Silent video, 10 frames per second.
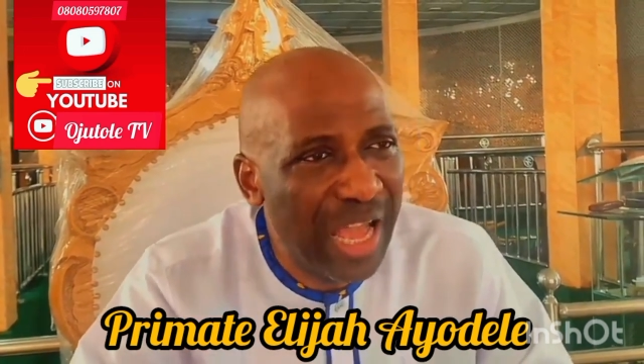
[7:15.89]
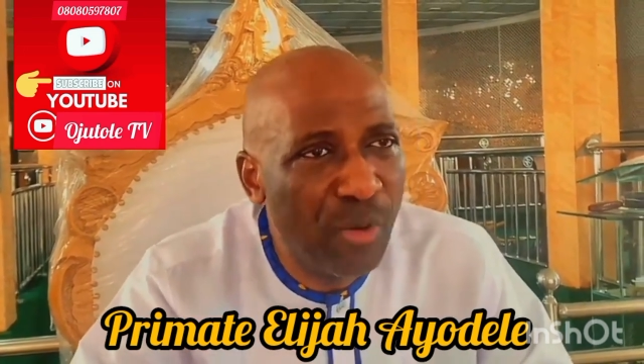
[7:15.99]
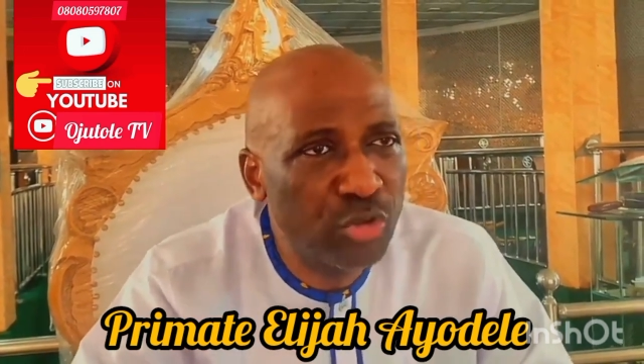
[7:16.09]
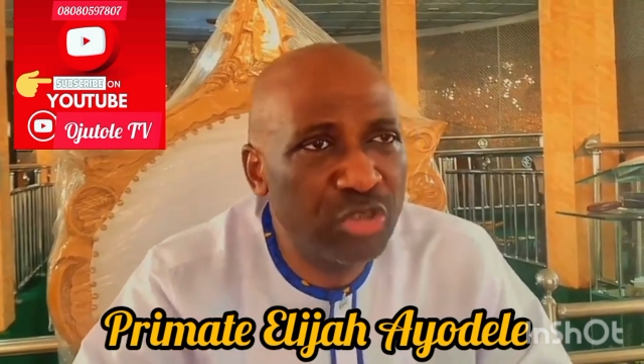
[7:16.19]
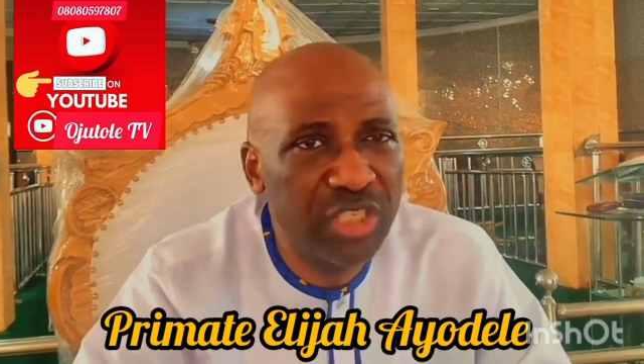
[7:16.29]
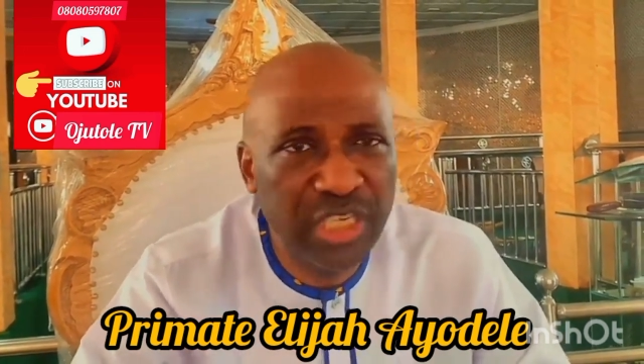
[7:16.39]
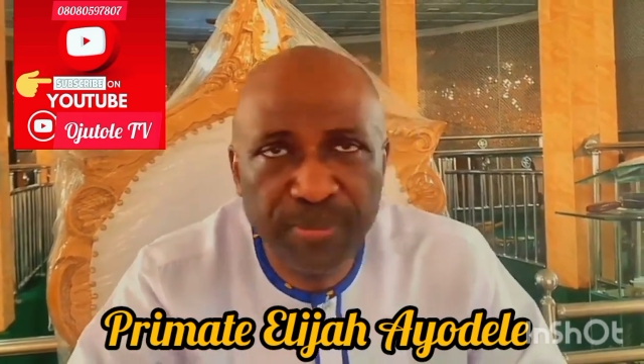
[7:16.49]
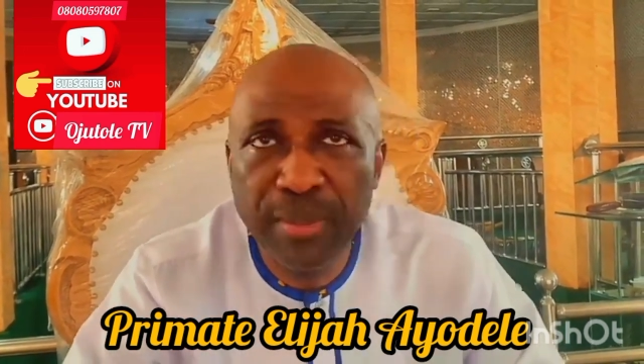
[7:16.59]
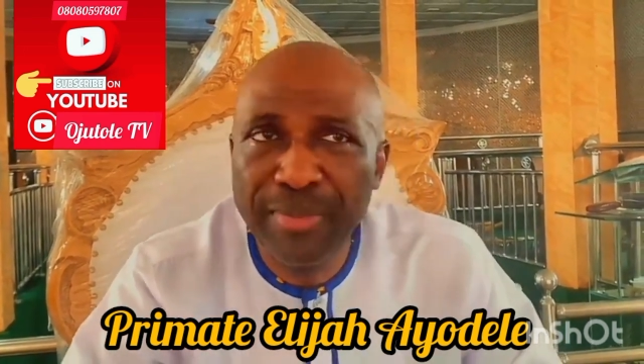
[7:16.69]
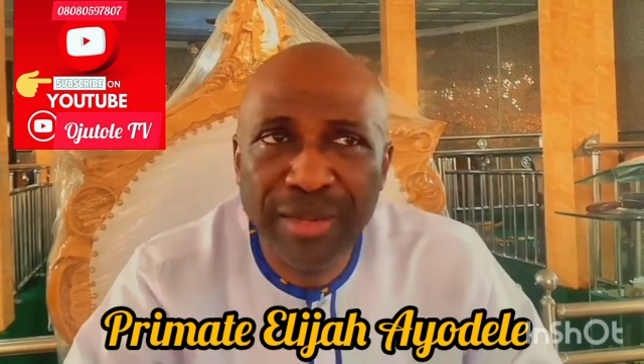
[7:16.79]
I want to
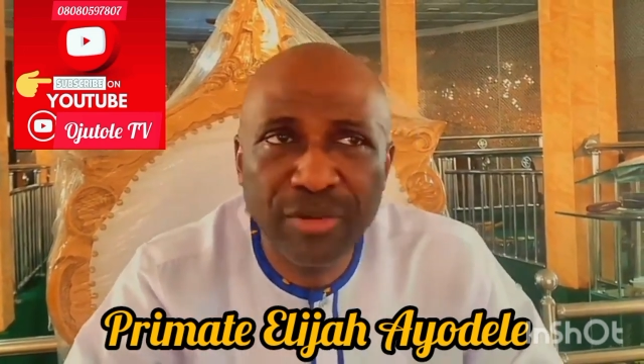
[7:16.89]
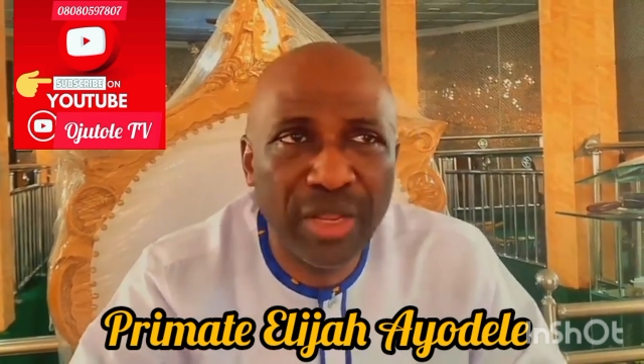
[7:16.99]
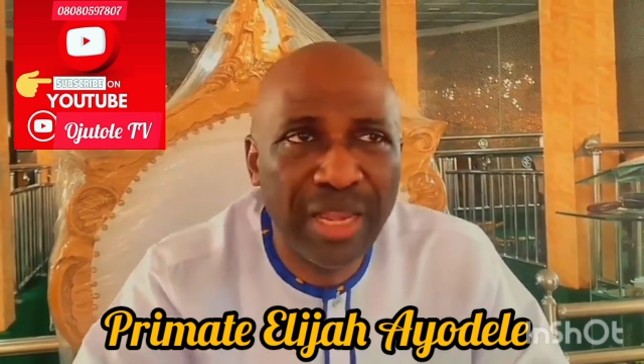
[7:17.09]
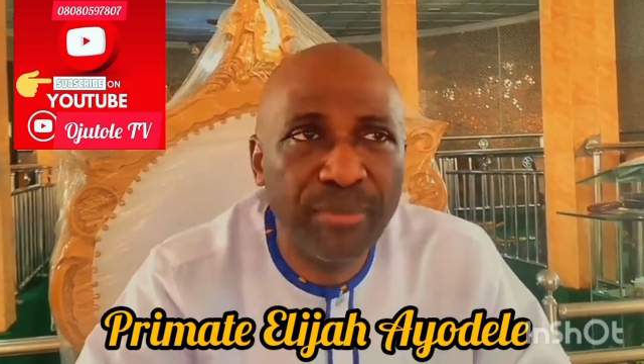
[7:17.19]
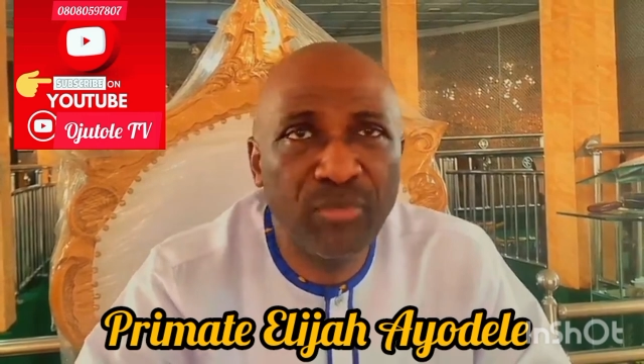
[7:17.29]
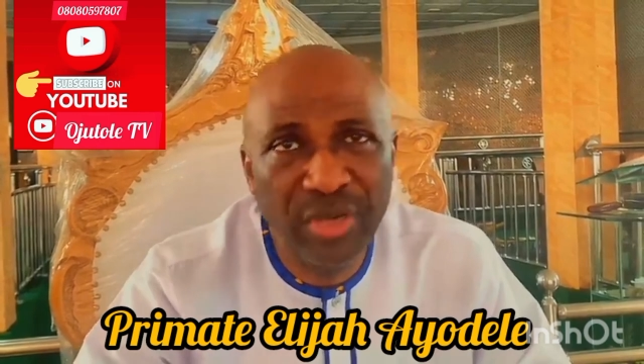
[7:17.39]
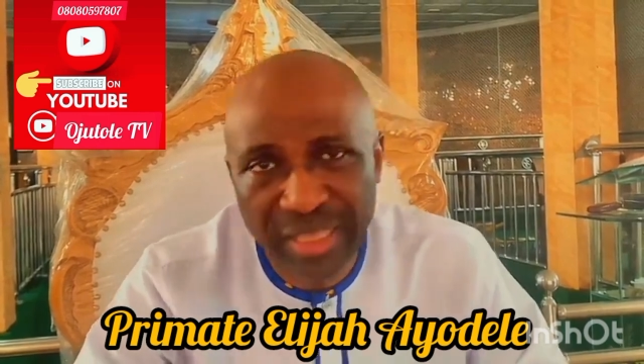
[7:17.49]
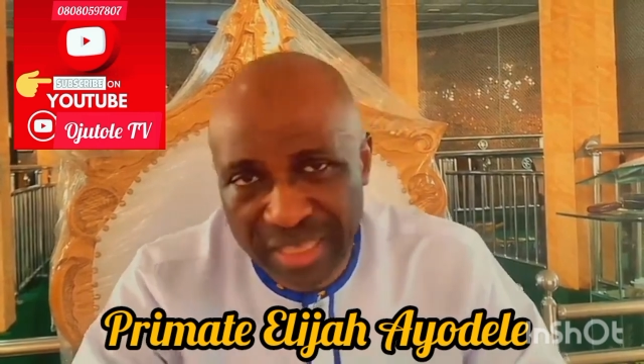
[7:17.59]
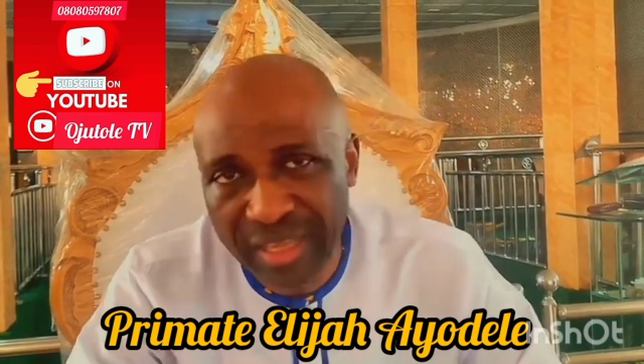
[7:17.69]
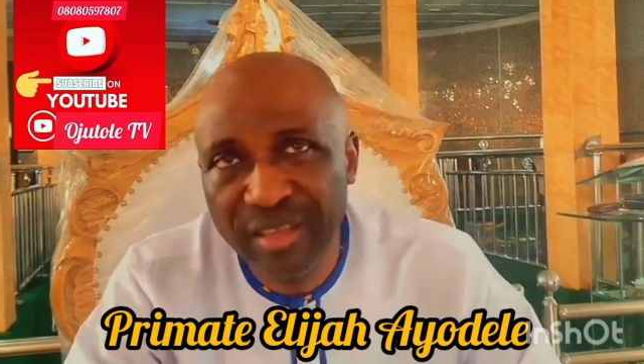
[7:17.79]
tip Emmanuel
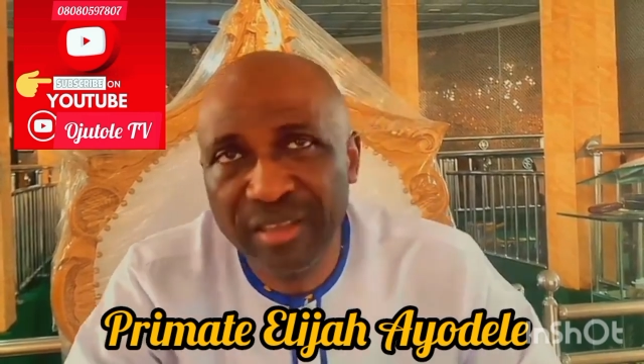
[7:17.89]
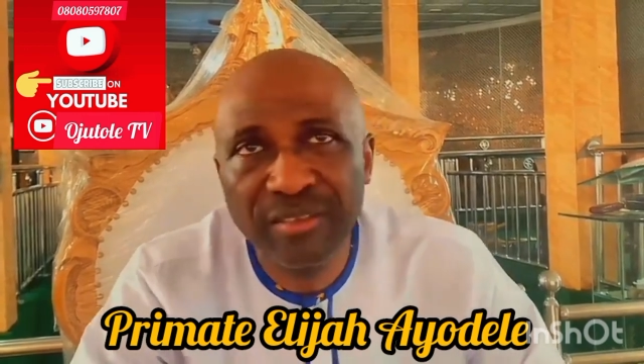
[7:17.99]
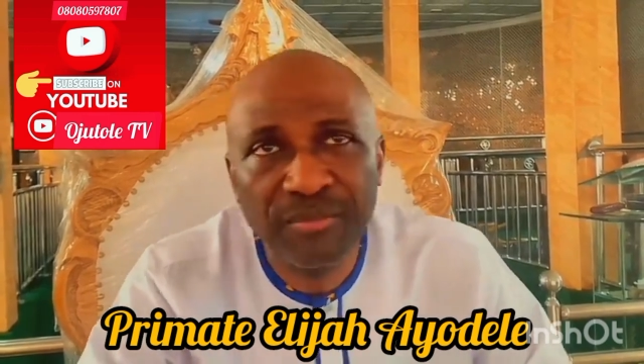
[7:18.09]
Amuleke